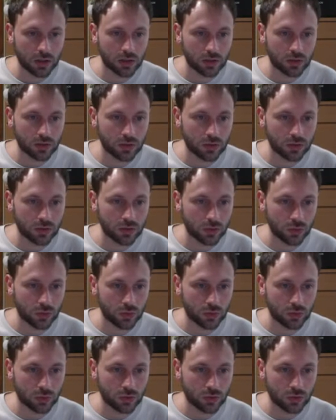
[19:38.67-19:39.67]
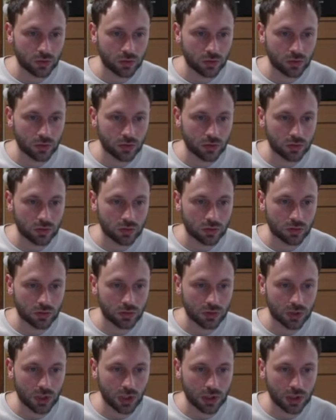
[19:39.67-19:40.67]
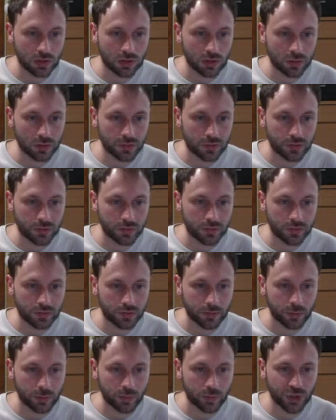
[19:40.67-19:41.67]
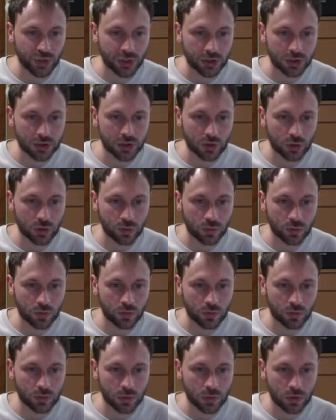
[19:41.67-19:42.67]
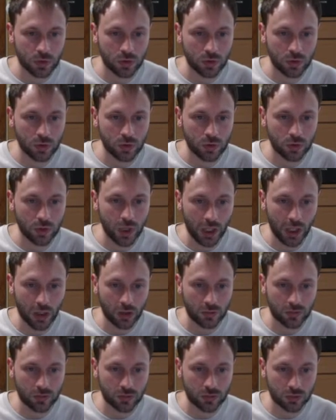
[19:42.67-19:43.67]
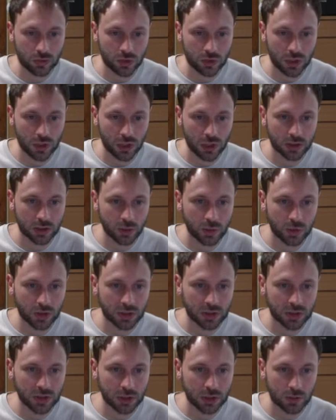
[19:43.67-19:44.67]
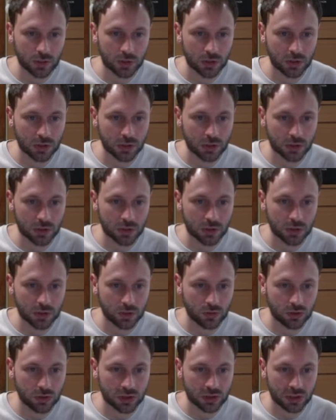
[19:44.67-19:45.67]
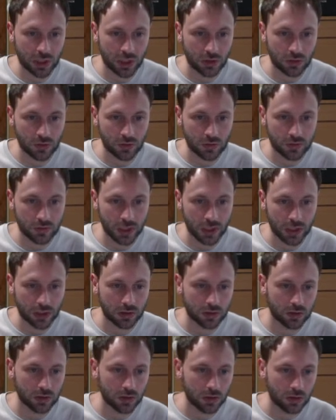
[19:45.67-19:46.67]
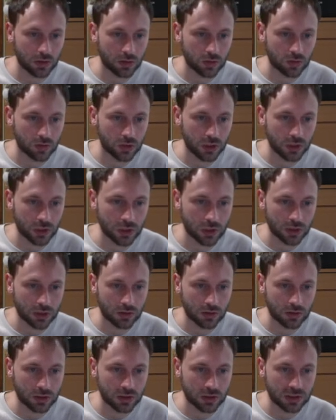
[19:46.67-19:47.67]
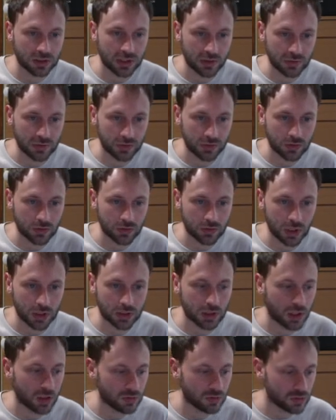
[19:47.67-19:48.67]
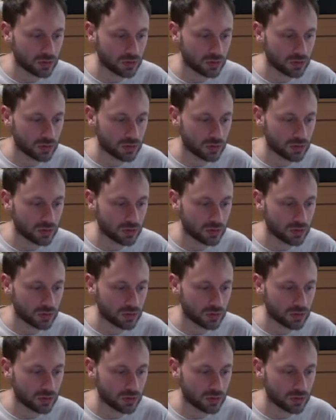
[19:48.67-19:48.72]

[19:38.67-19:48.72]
to kind of bring some new wave to the Japanese animation industry, which is kind of like really stiff right now.